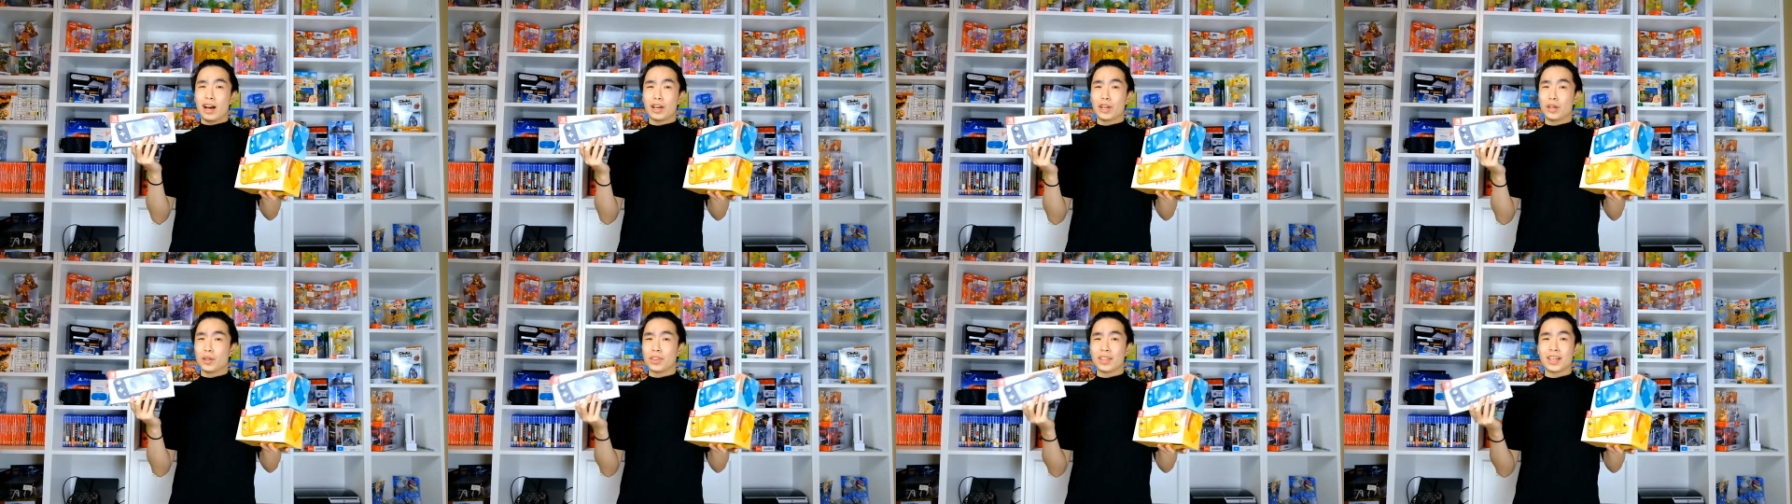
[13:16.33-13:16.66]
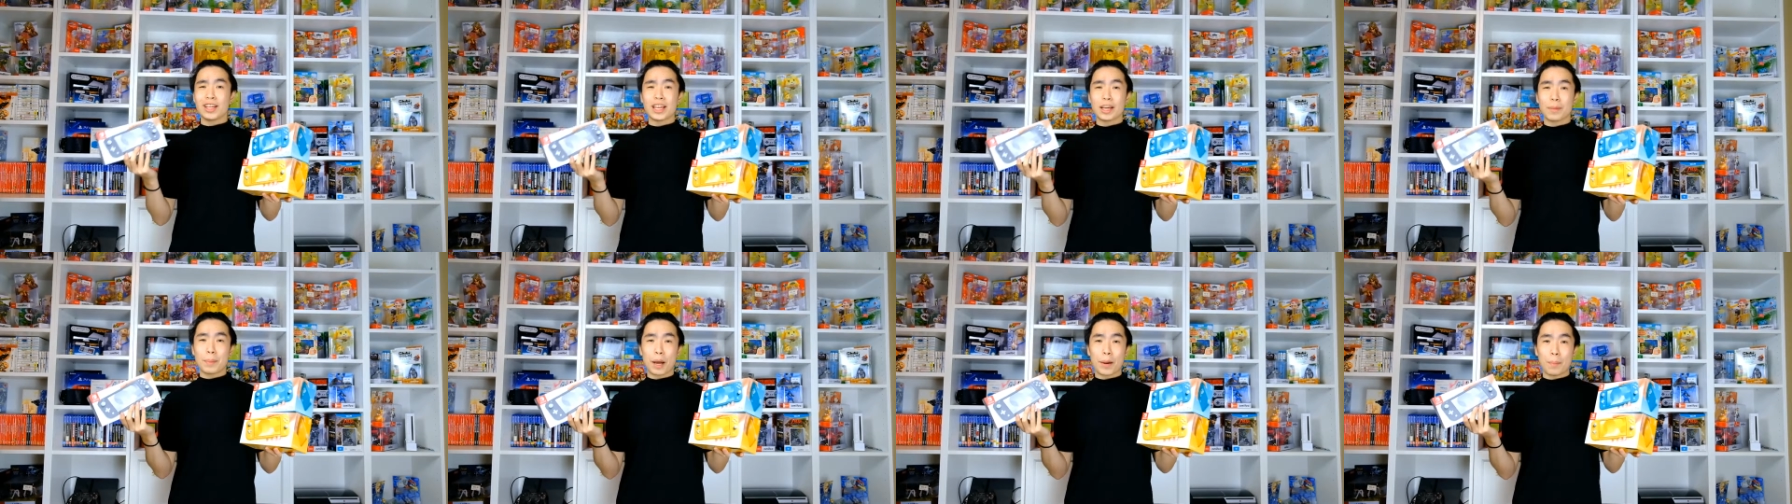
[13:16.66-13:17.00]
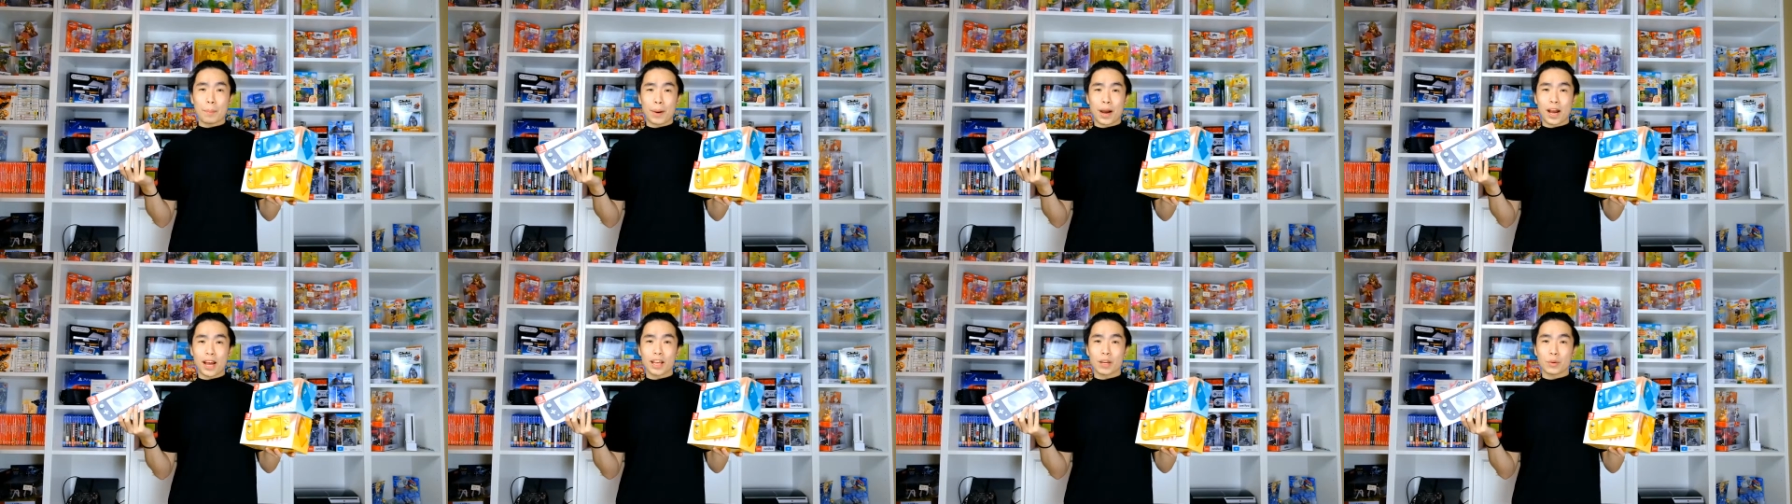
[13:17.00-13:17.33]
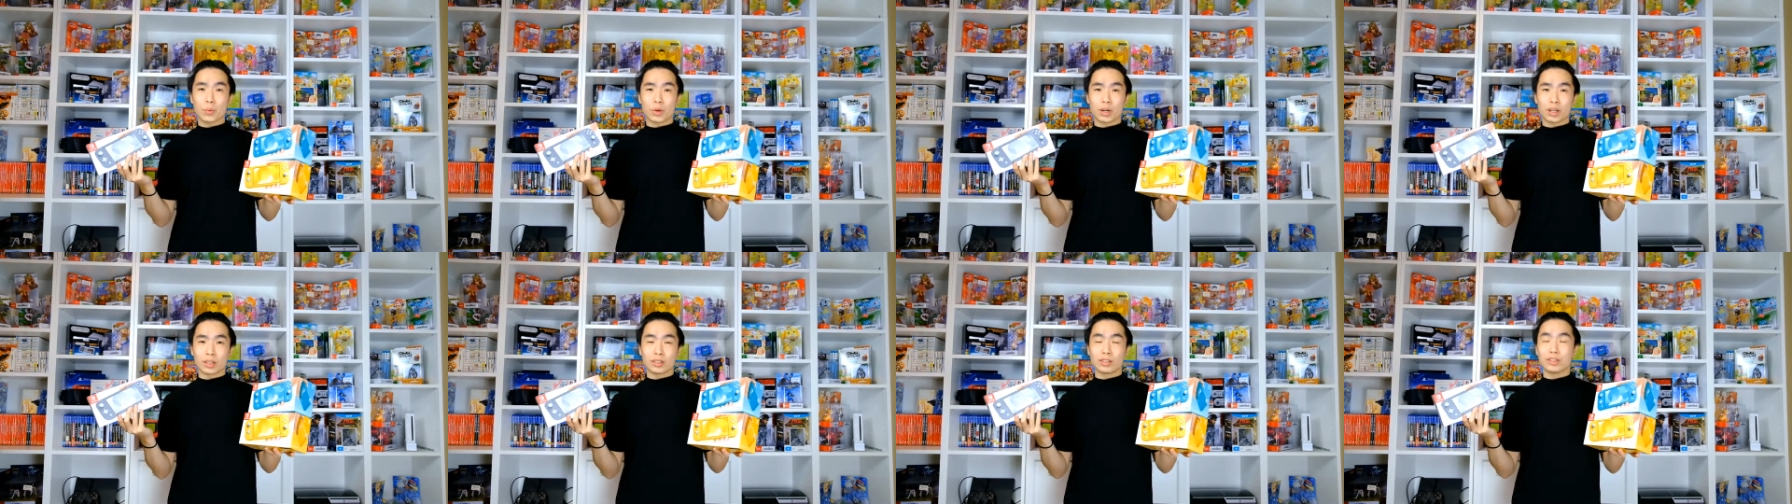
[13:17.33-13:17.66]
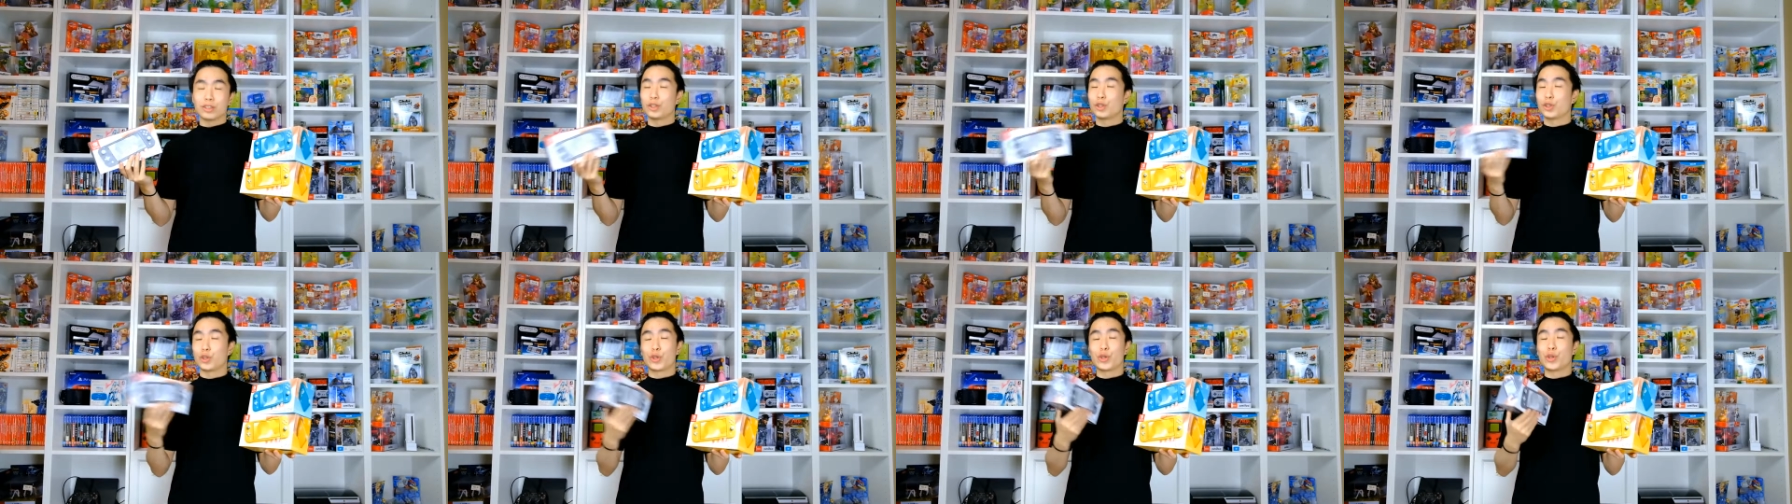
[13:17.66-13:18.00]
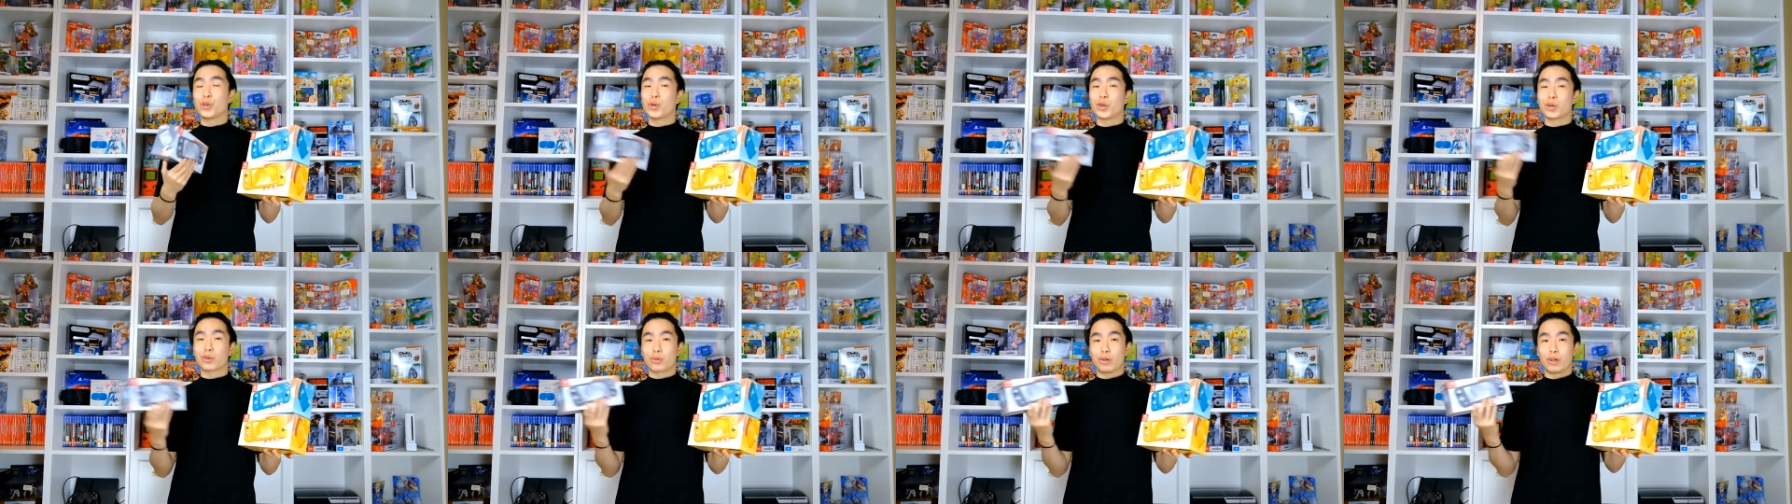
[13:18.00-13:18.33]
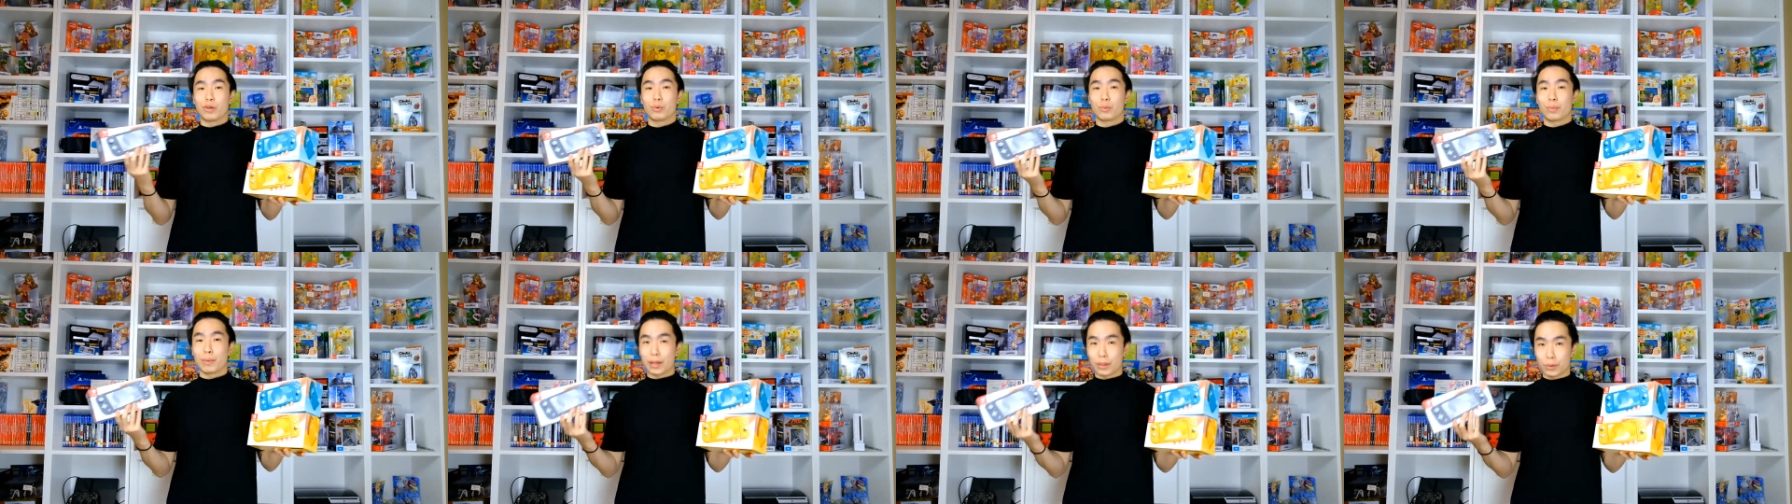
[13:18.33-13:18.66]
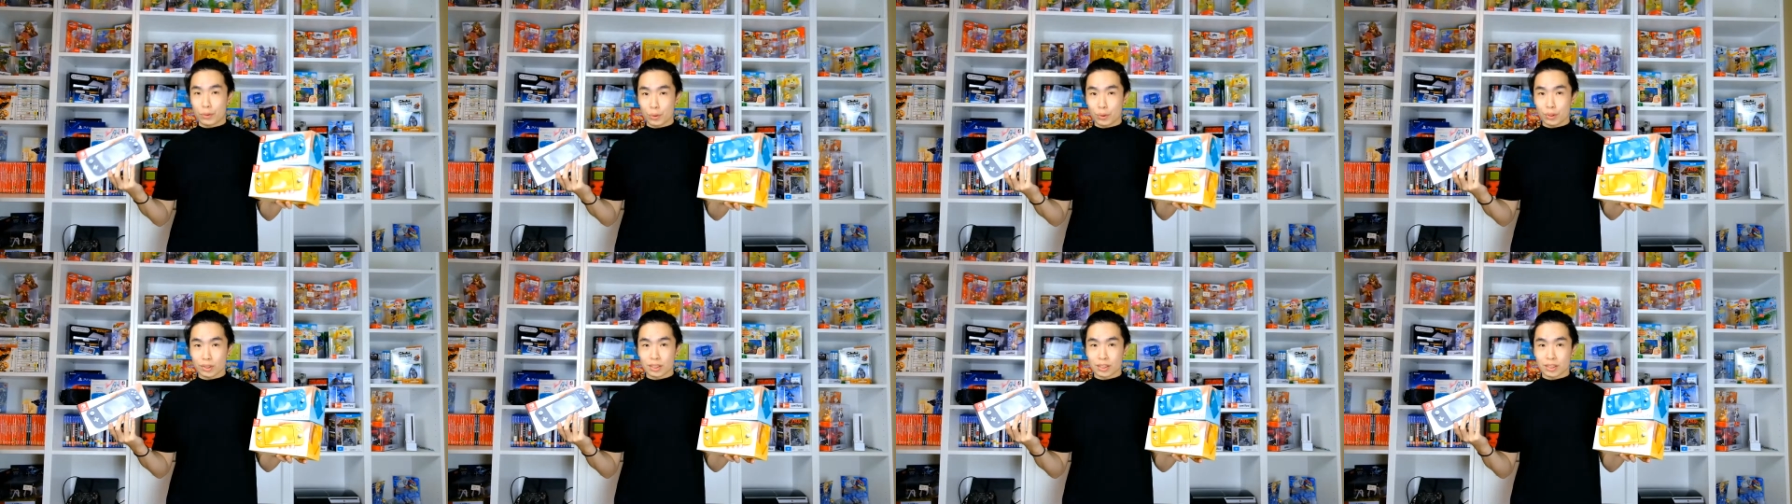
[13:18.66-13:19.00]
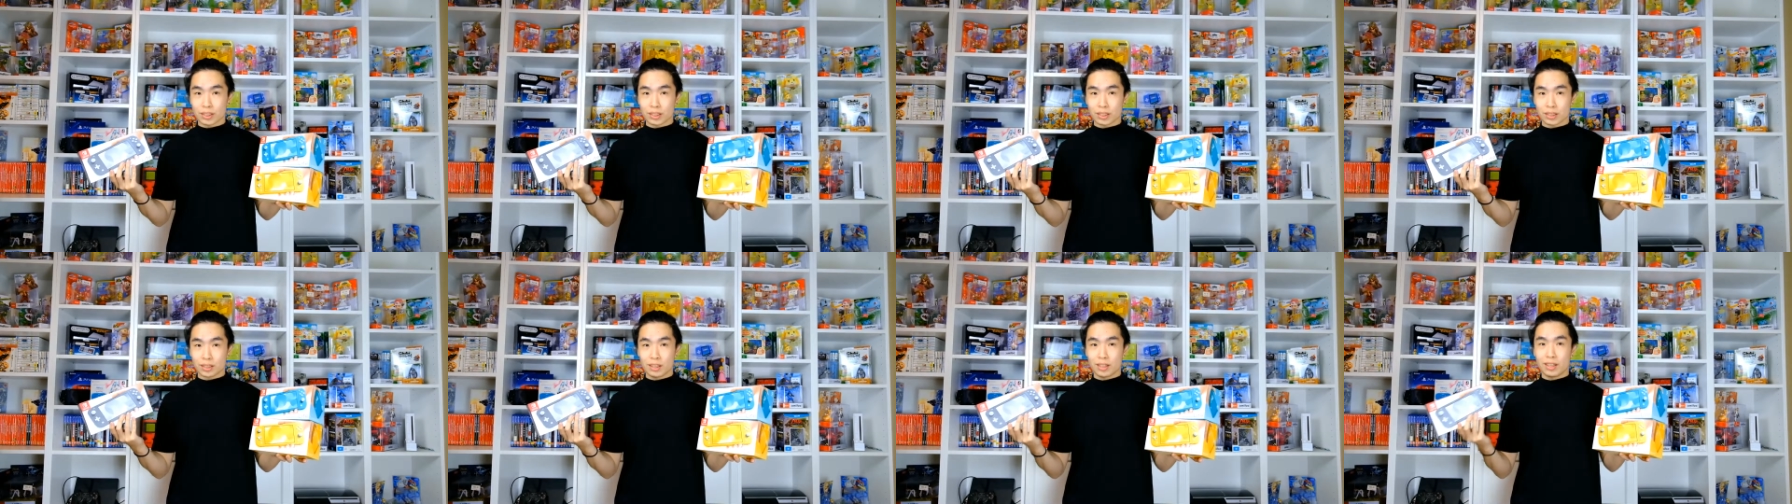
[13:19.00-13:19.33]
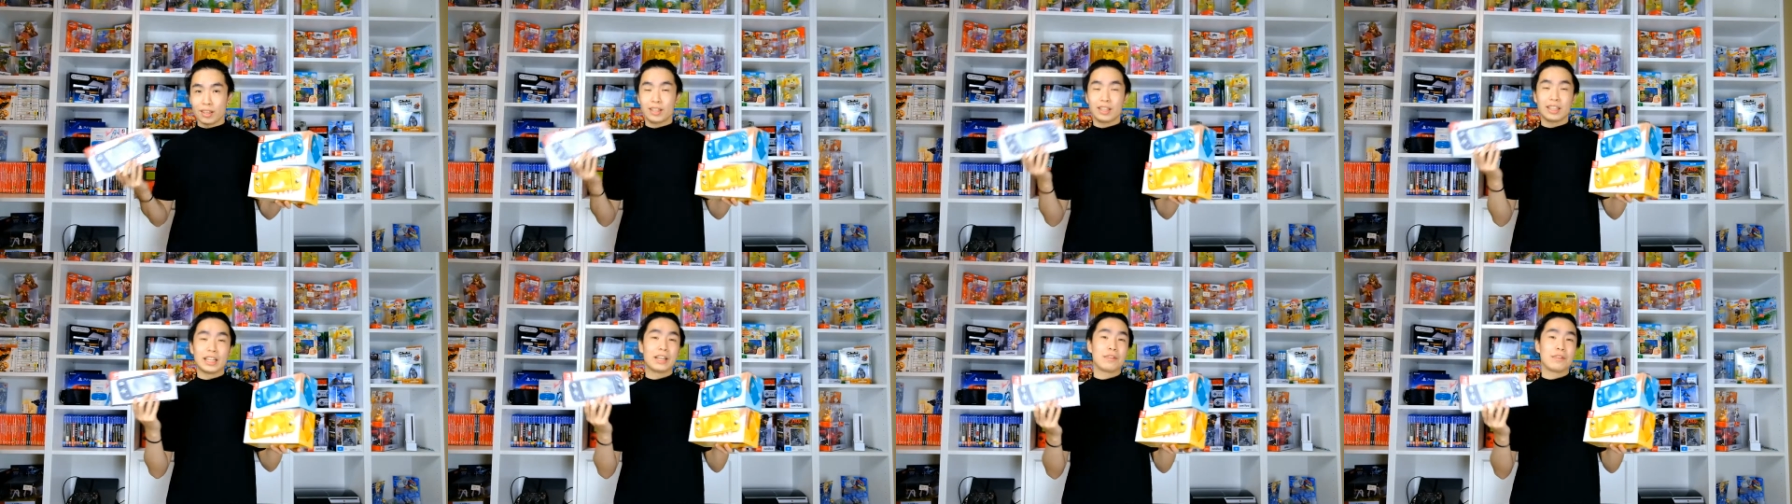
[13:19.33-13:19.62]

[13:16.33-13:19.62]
Are you thinking about buying one? Do you agree with my thoughts?